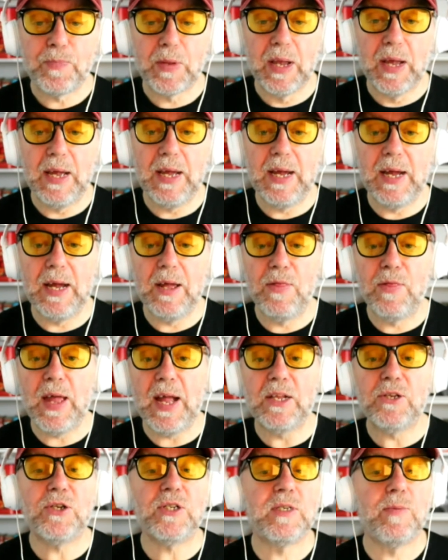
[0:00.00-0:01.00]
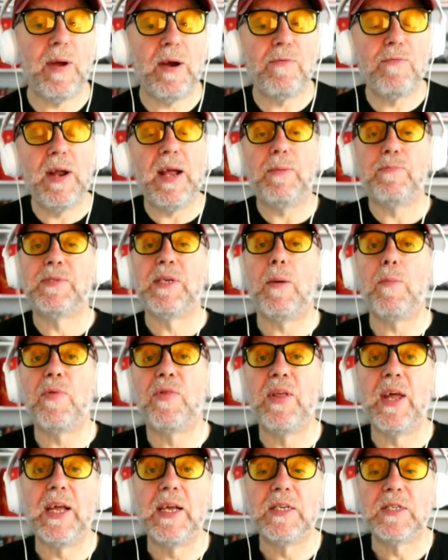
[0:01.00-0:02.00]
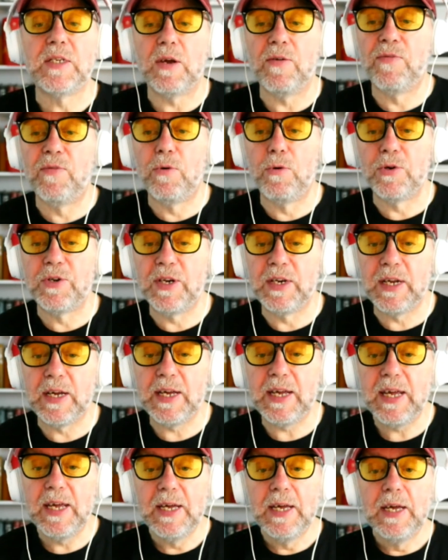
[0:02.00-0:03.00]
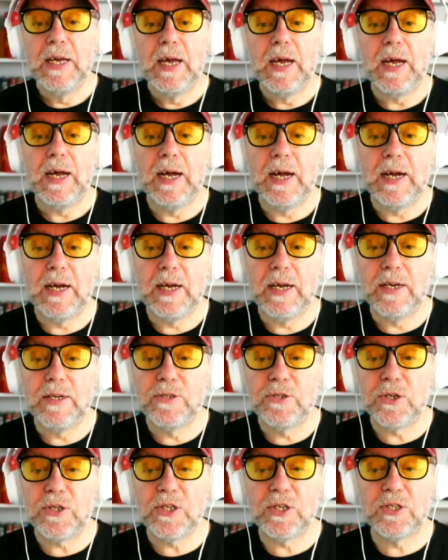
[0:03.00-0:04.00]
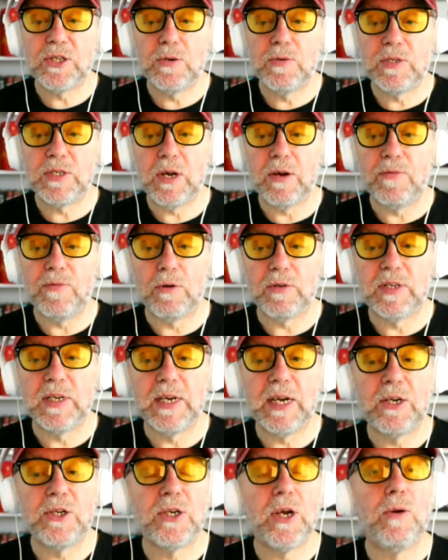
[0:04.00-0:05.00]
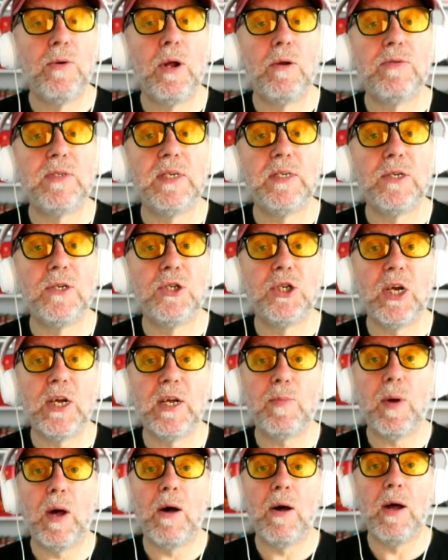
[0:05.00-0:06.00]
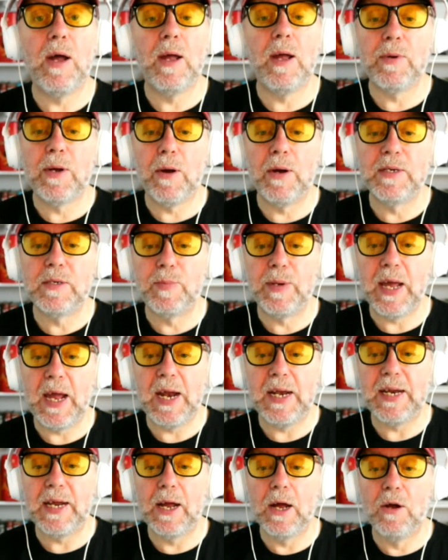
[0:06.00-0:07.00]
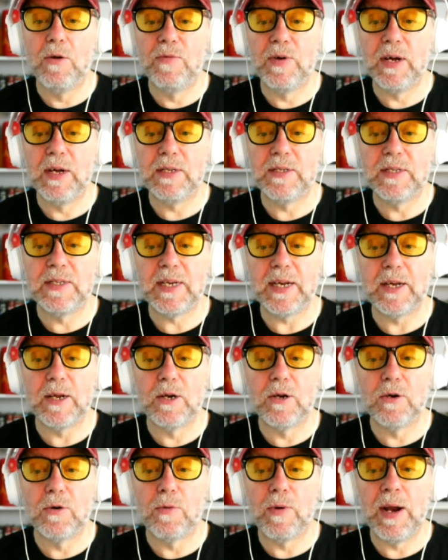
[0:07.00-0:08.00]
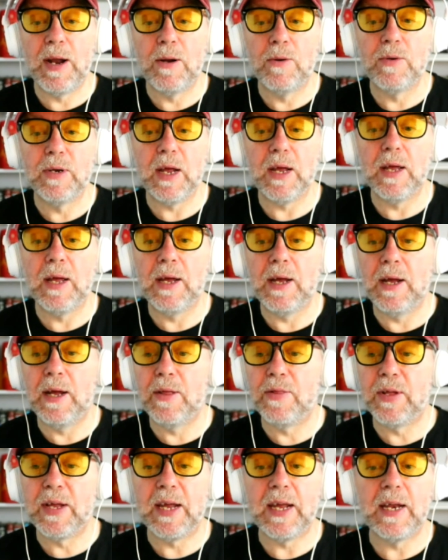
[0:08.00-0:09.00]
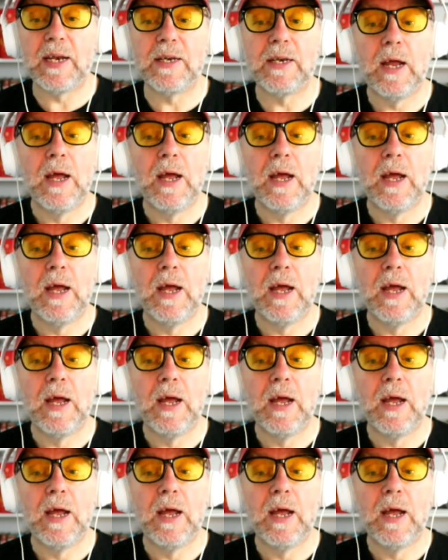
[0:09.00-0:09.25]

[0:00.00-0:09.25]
Uh, that just about wraps up things for today. Uh, just as soon as I've knocked today's show notes into shape, I am going to be heading over to take a look around uh, the